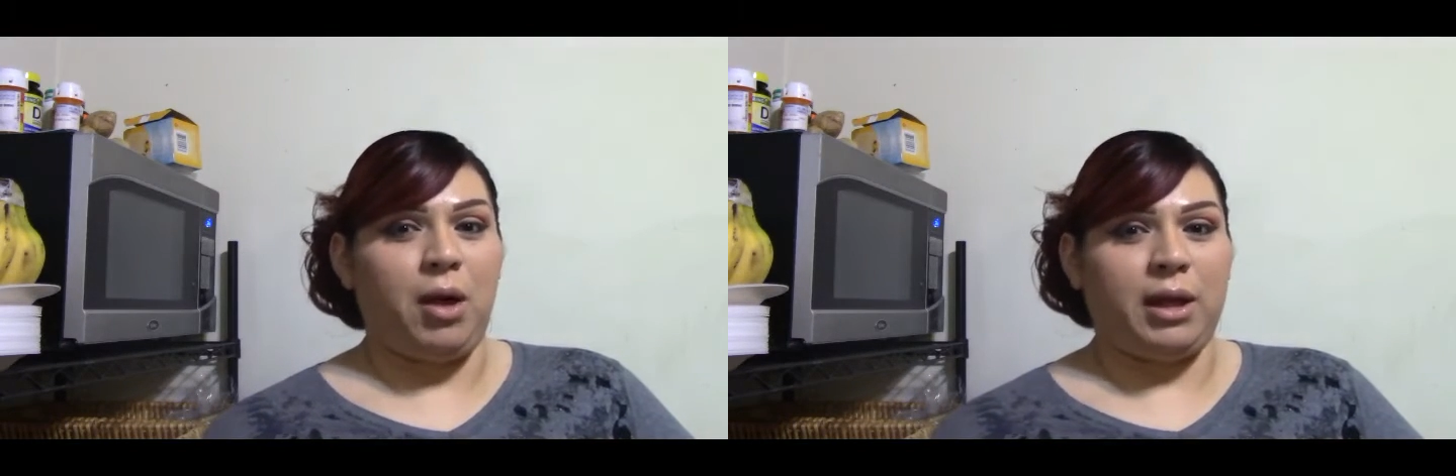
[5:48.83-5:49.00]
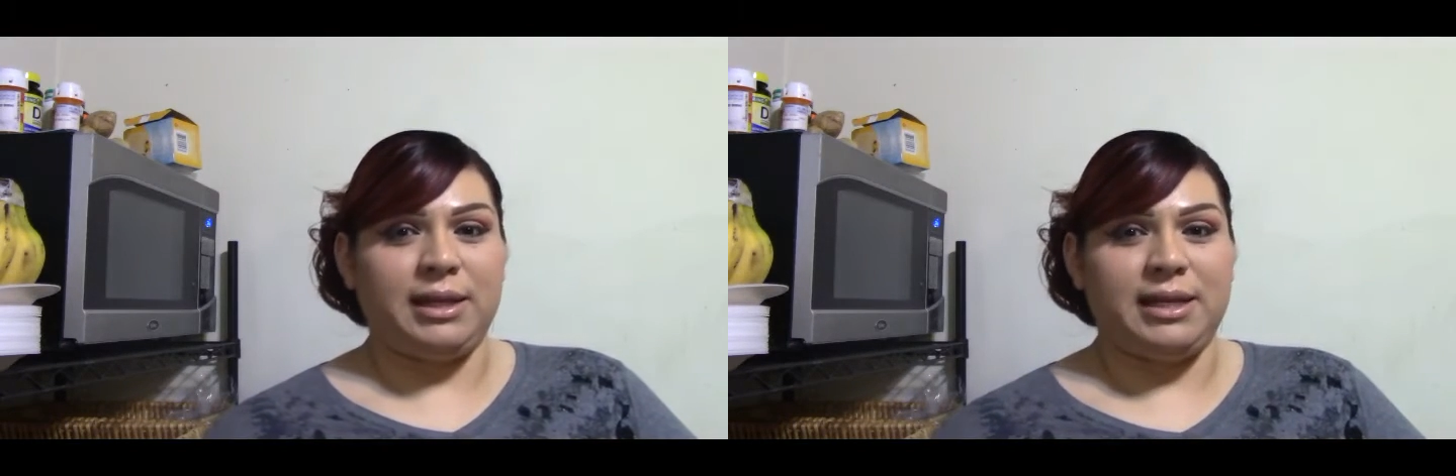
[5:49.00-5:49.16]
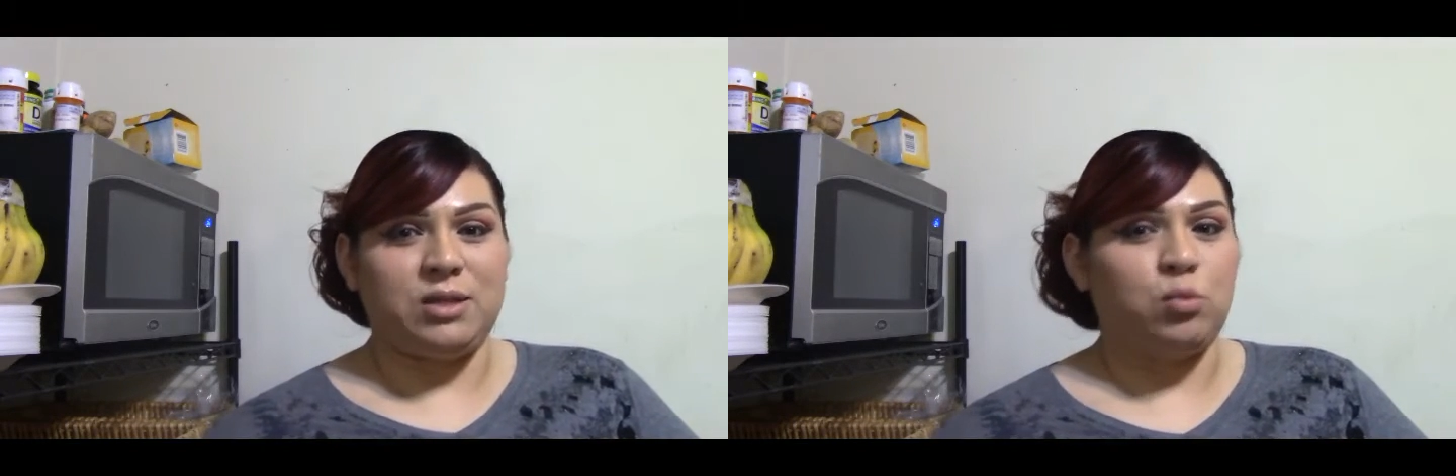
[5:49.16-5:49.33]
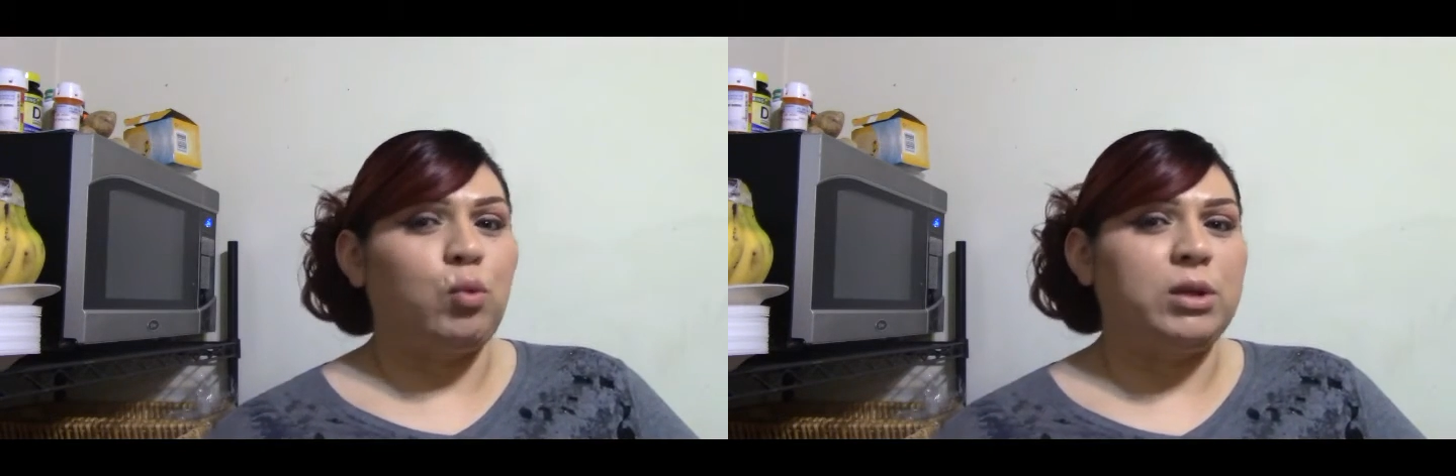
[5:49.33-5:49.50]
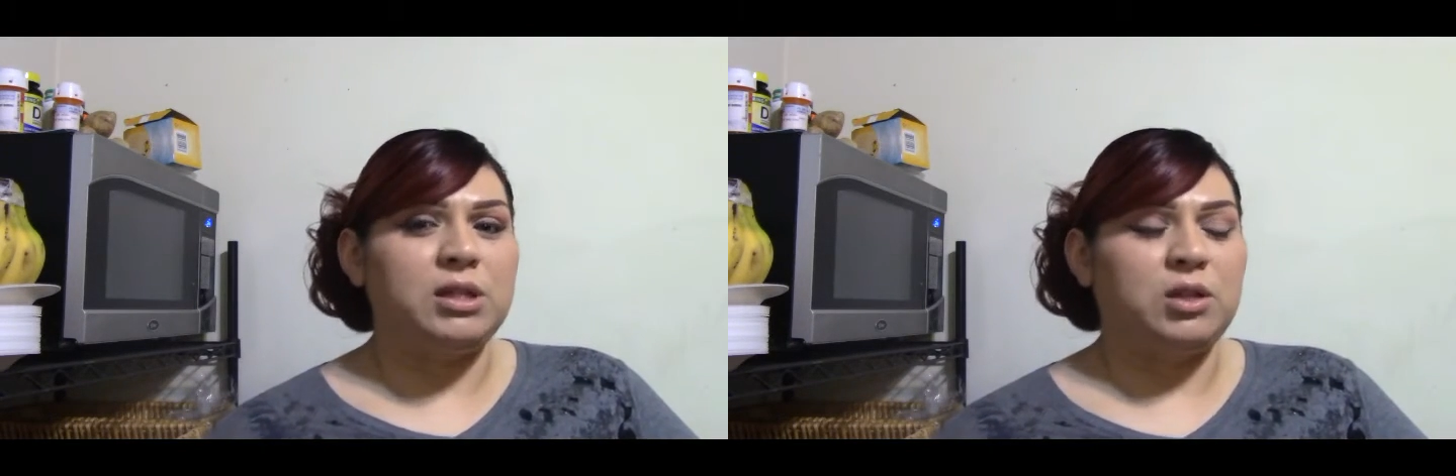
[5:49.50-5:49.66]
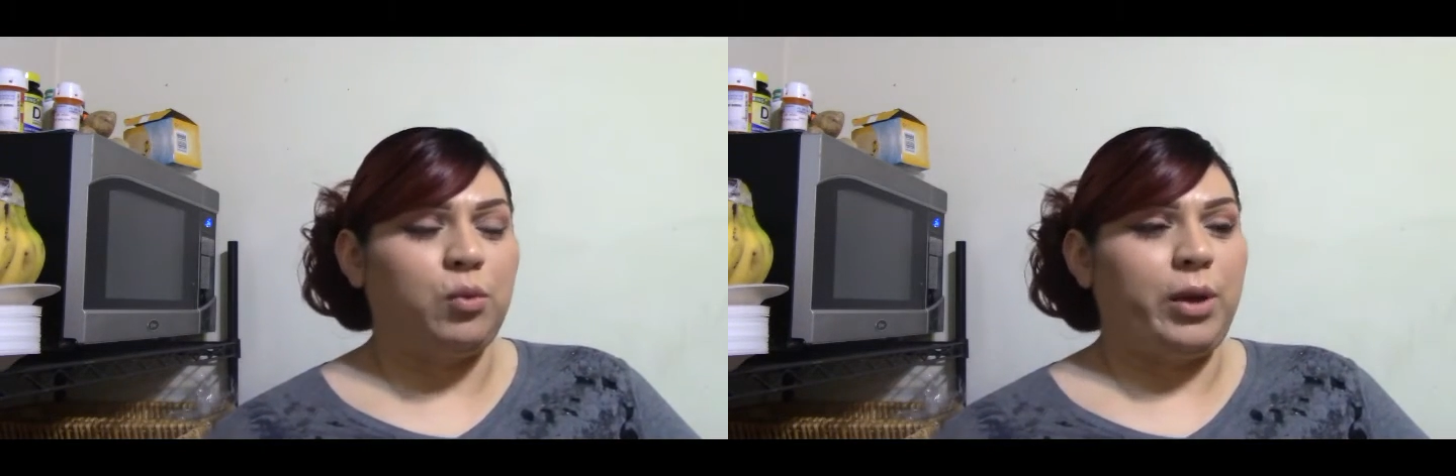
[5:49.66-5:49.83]
at least
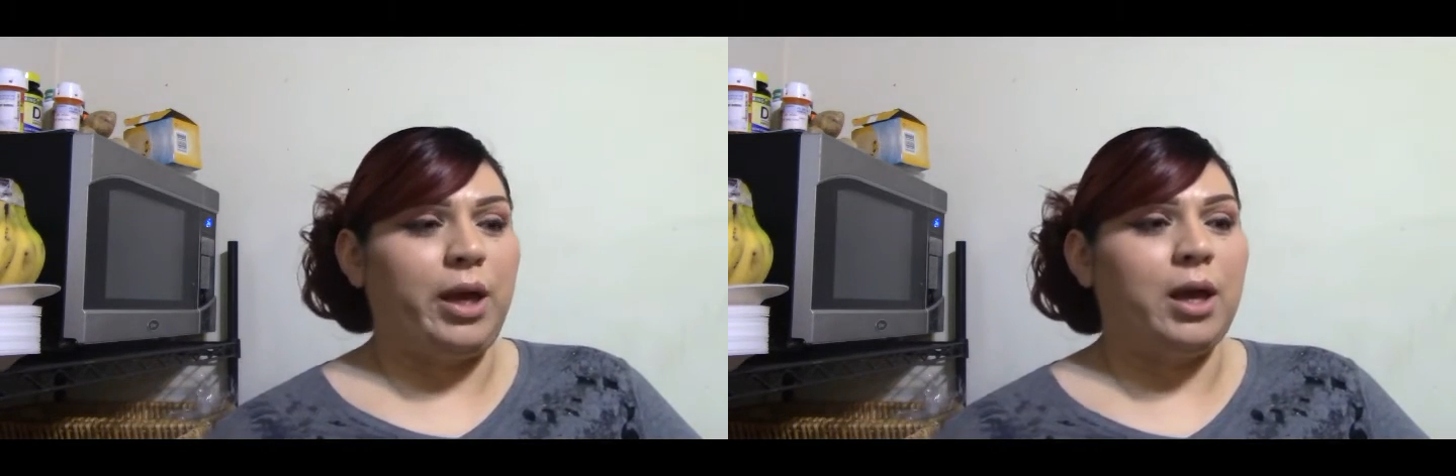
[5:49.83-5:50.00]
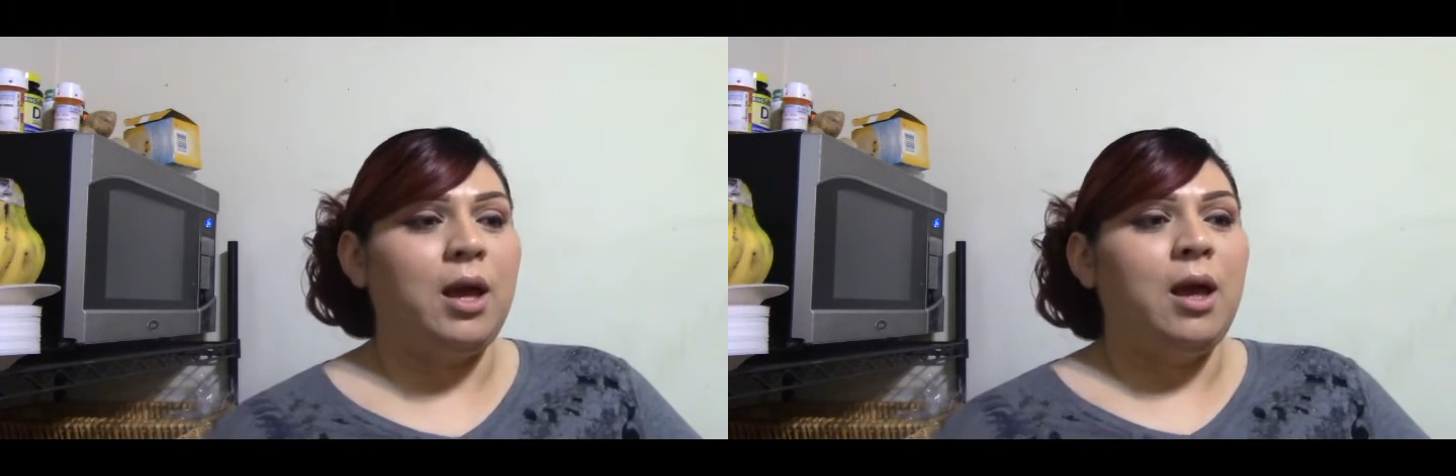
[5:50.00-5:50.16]
once a week